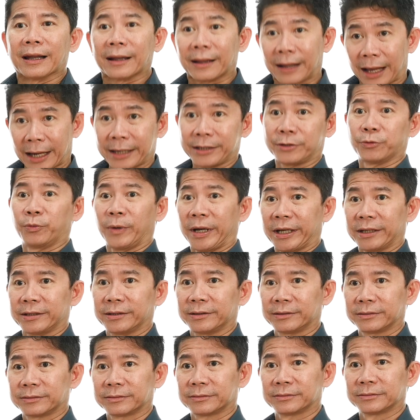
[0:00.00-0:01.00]
Lightweight.
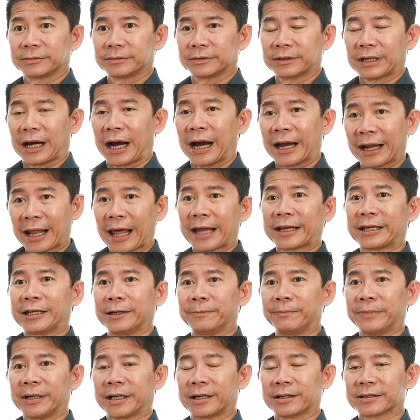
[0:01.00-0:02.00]
I like
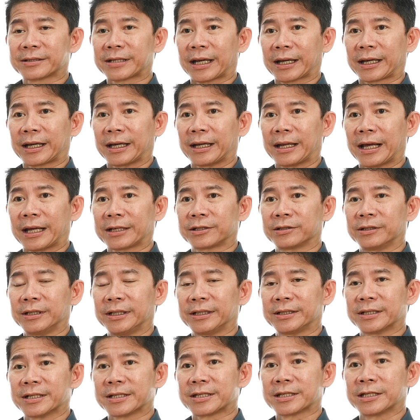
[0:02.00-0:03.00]
it because I can actually
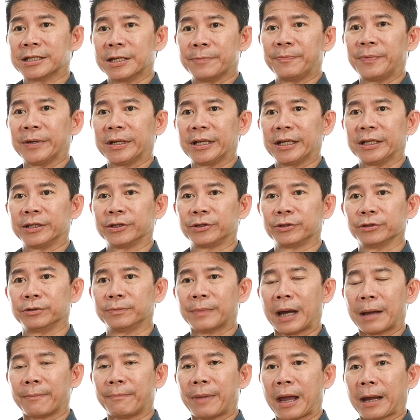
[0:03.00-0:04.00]
just slip it into
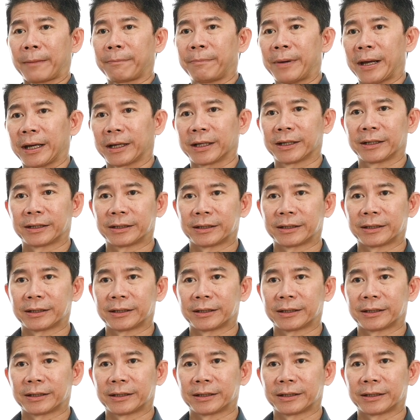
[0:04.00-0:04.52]
my backpack.